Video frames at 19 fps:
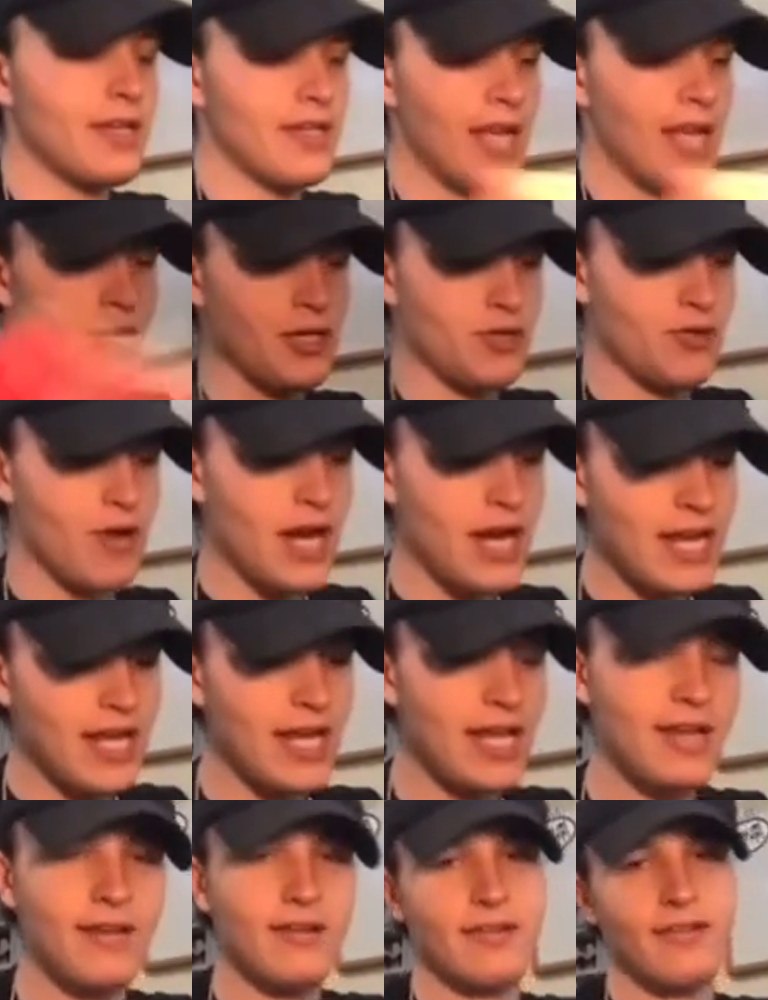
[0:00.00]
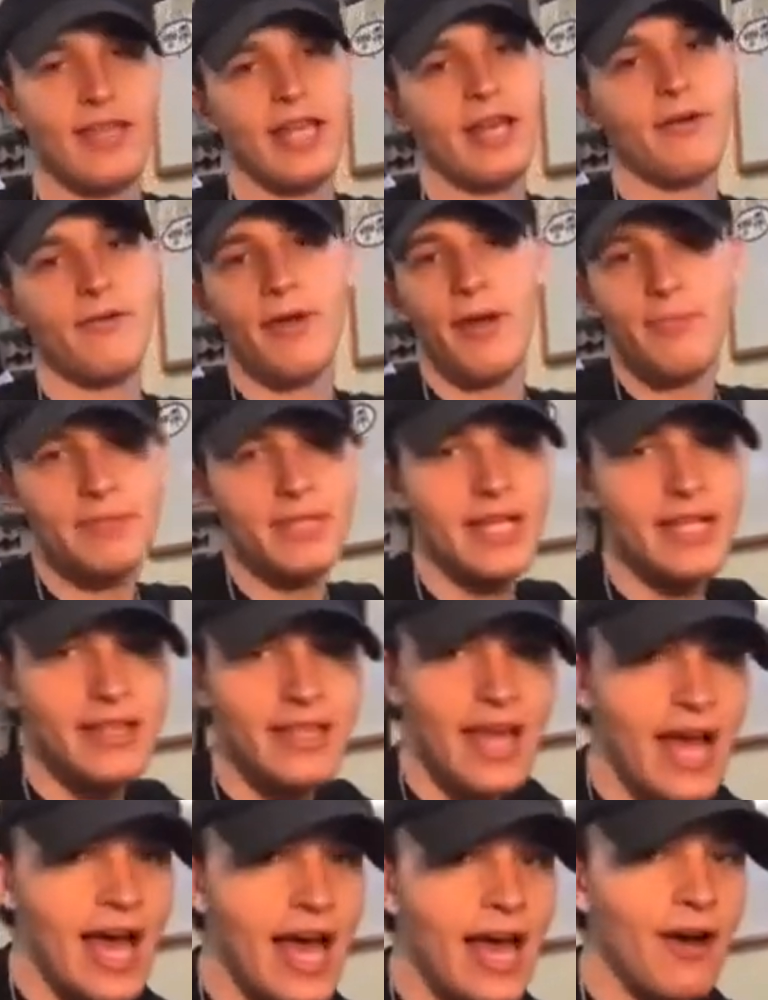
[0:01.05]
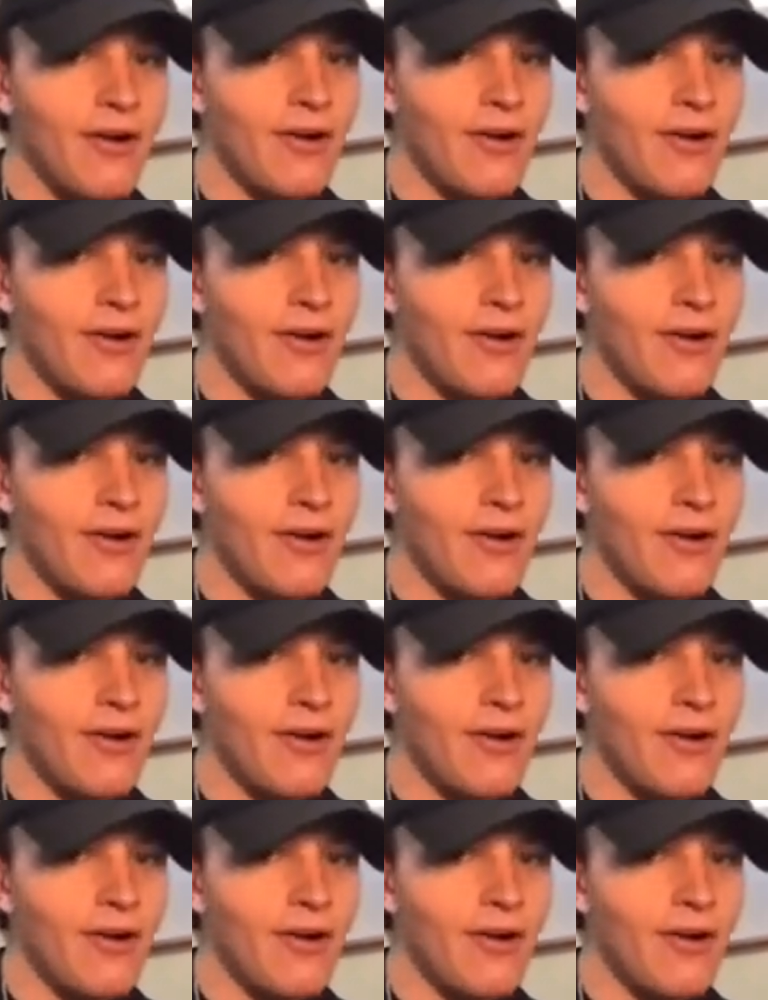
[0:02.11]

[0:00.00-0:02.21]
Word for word: got traded, they don't update that,